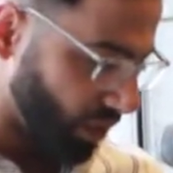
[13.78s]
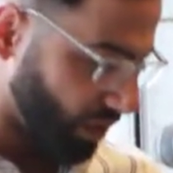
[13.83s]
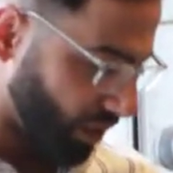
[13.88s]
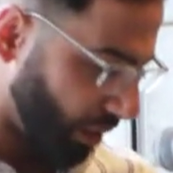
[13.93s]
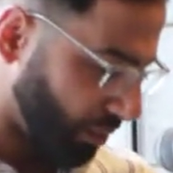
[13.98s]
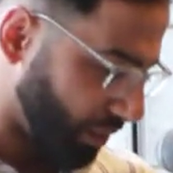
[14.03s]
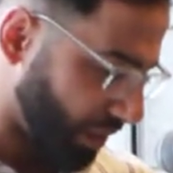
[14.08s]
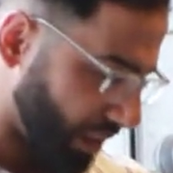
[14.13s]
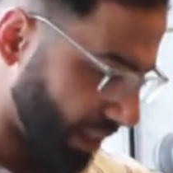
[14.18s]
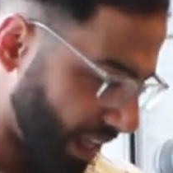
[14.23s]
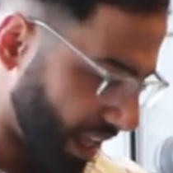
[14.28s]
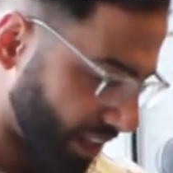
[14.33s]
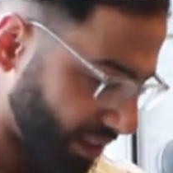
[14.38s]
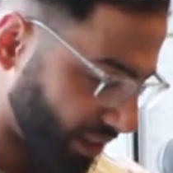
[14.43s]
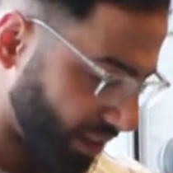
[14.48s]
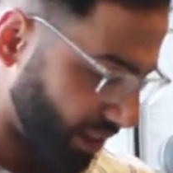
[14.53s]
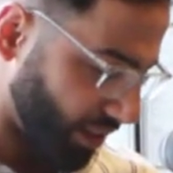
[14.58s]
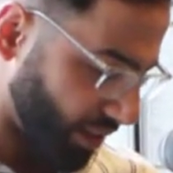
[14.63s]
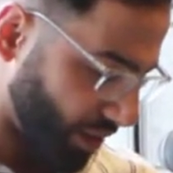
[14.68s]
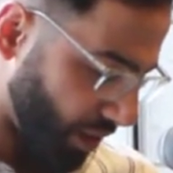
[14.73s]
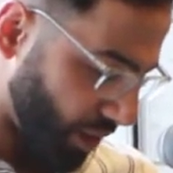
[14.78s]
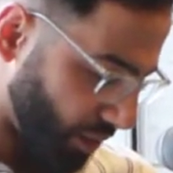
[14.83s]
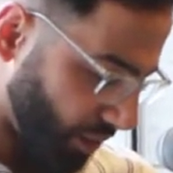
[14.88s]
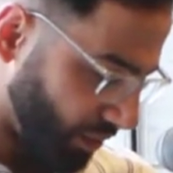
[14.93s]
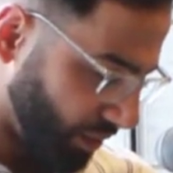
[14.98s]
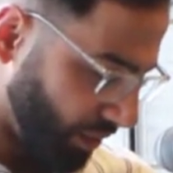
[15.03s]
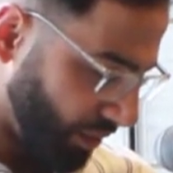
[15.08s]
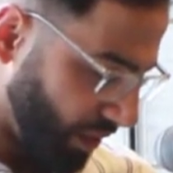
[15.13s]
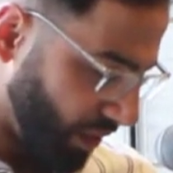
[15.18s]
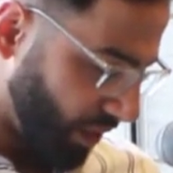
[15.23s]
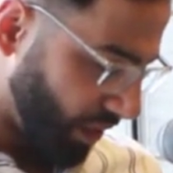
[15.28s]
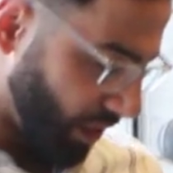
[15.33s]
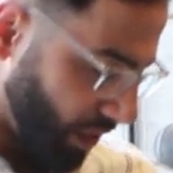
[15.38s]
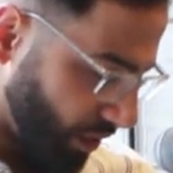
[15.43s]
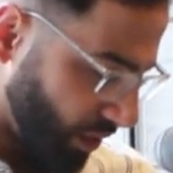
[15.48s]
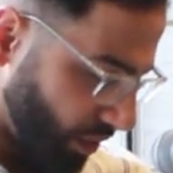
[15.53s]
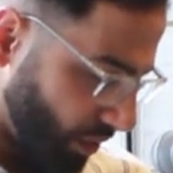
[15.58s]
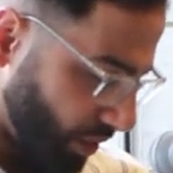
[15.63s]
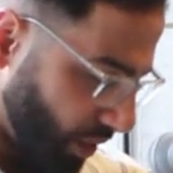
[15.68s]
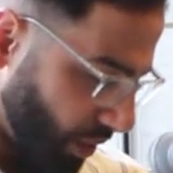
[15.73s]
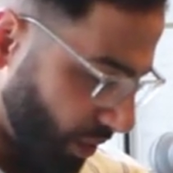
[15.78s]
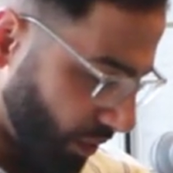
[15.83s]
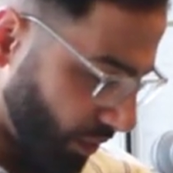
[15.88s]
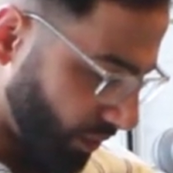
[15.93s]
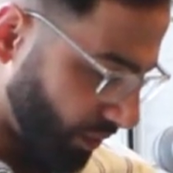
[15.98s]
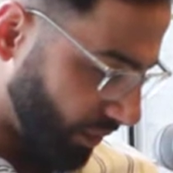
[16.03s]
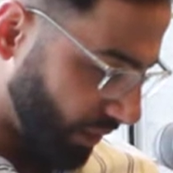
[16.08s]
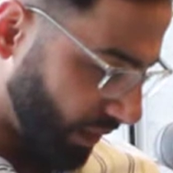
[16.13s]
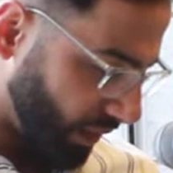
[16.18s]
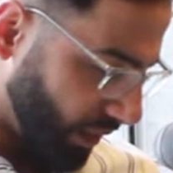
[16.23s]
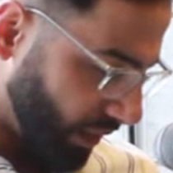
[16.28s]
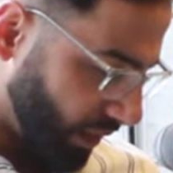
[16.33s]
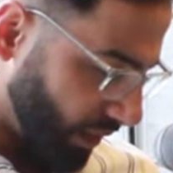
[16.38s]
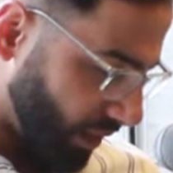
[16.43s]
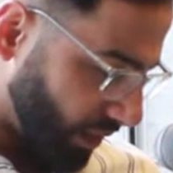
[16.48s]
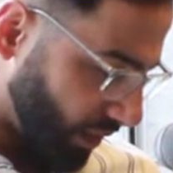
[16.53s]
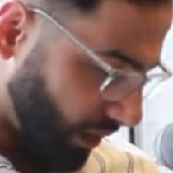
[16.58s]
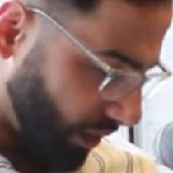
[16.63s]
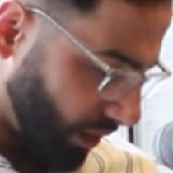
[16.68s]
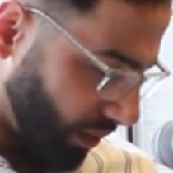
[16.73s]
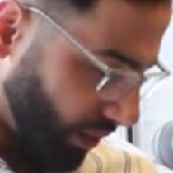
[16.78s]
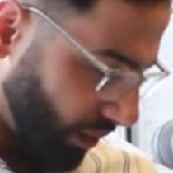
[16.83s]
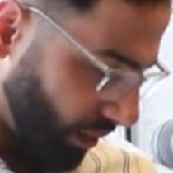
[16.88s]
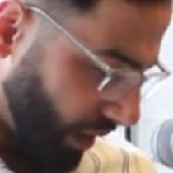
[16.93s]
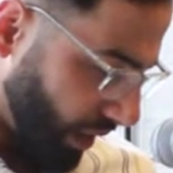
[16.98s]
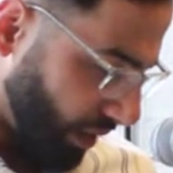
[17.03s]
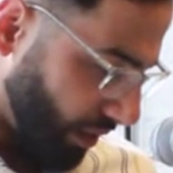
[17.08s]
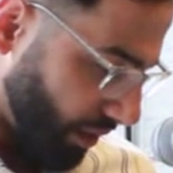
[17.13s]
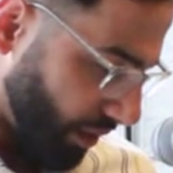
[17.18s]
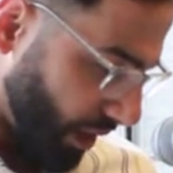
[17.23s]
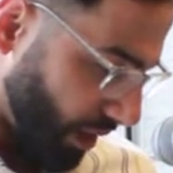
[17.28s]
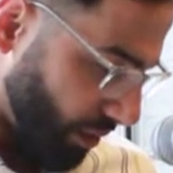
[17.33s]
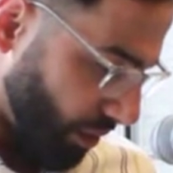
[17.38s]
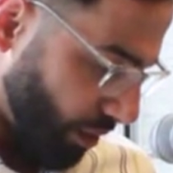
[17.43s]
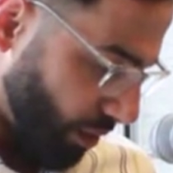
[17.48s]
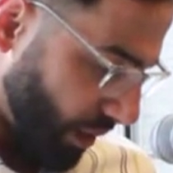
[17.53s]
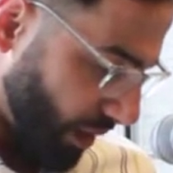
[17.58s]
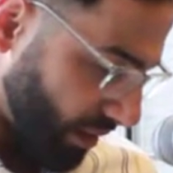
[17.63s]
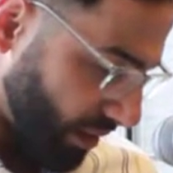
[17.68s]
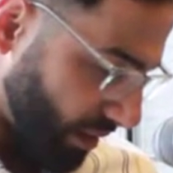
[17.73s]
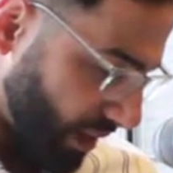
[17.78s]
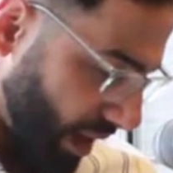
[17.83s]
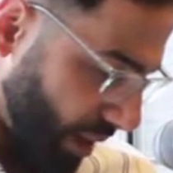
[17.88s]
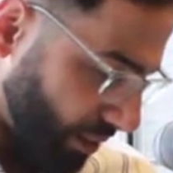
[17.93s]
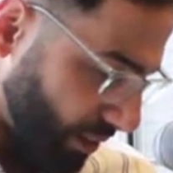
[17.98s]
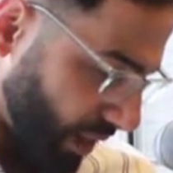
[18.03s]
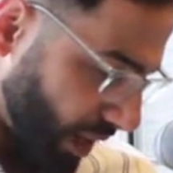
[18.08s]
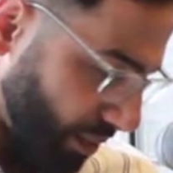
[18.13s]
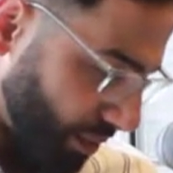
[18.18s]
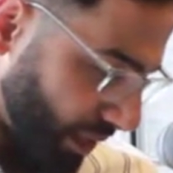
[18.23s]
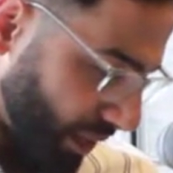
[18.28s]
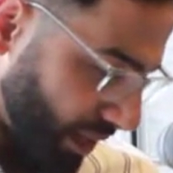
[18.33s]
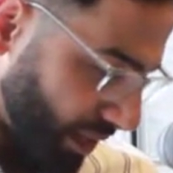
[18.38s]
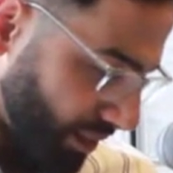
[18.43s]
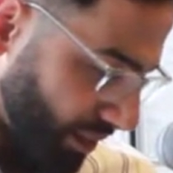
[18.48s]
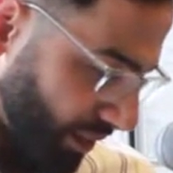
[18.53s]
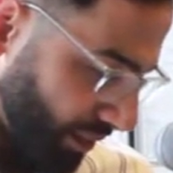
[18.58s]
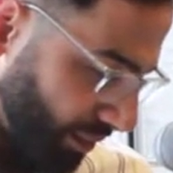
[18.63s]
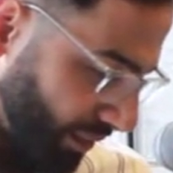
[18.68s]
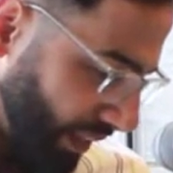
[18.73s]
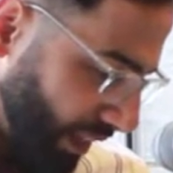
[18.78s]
Something? Yes, there you go. So, it's a little letter that I wrote about Snapchat because it